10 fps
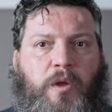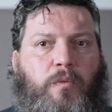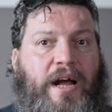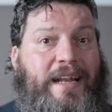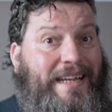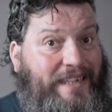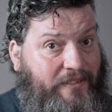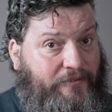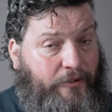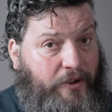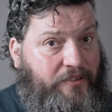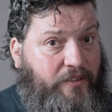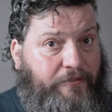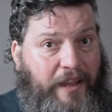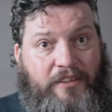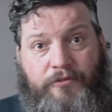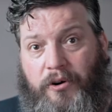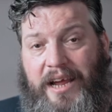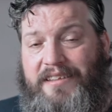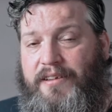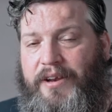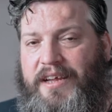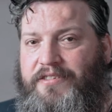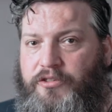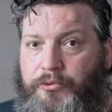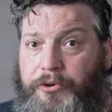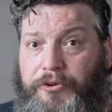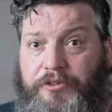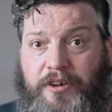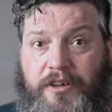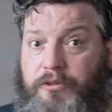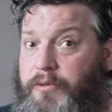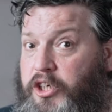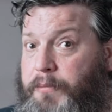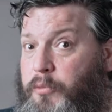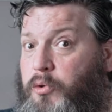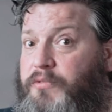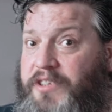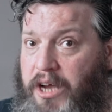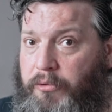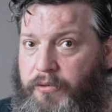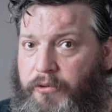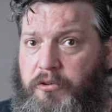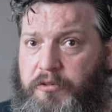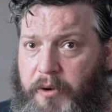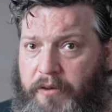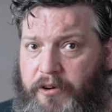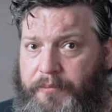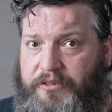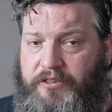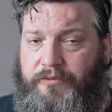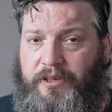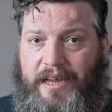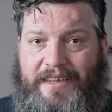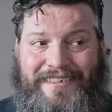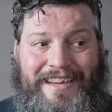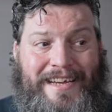Well, there is first a fix for A7S II users, which improves the autofocus performance of the lens,